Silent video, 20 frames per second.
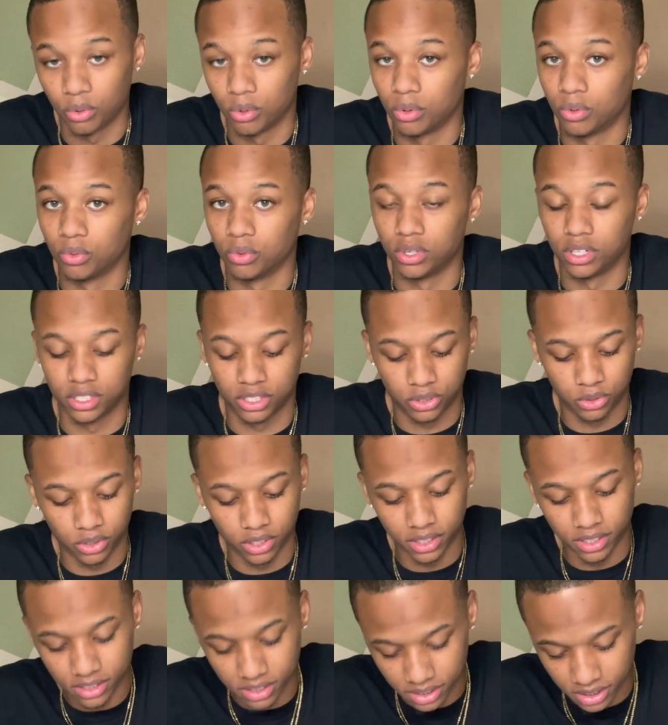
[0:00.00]
Won
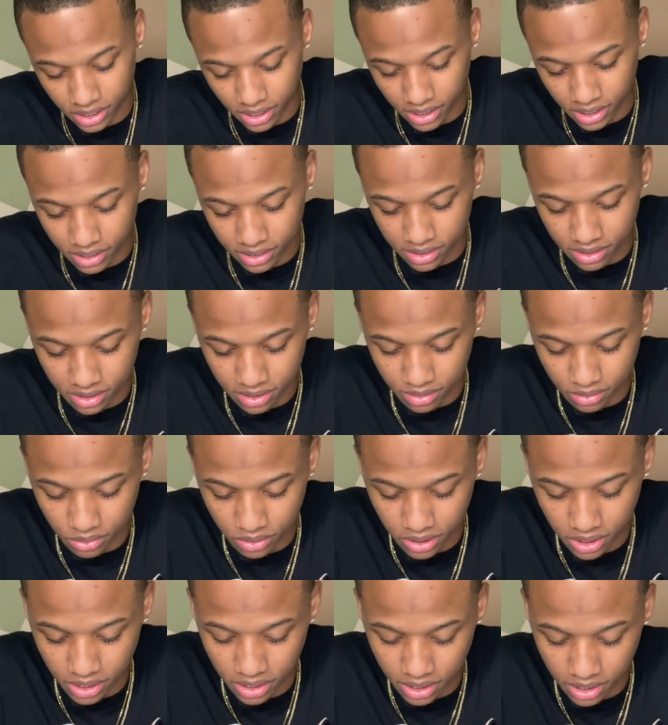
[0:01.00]
12-6. We
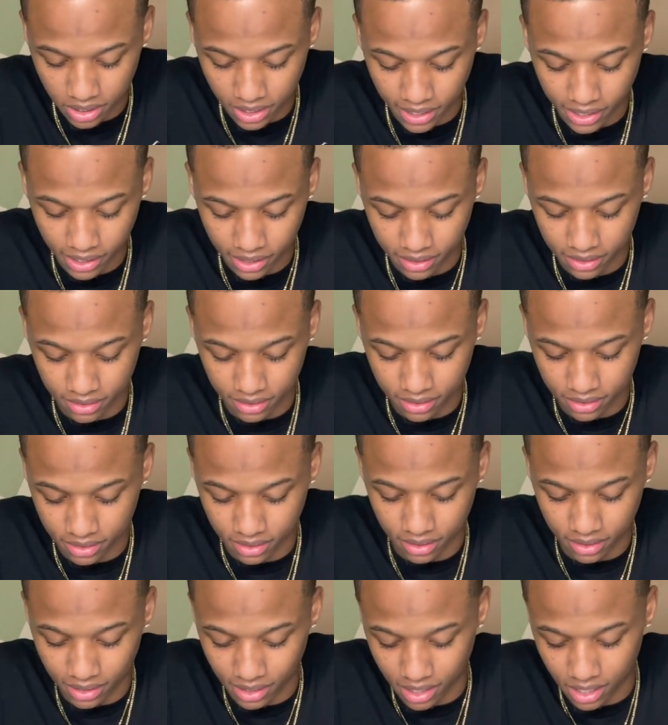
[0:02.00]
needed that.
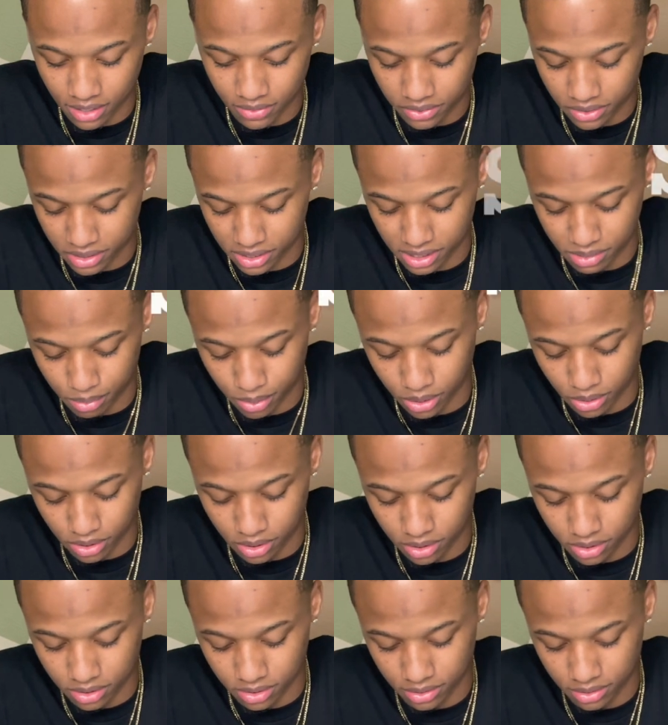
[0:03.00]
Time for this building.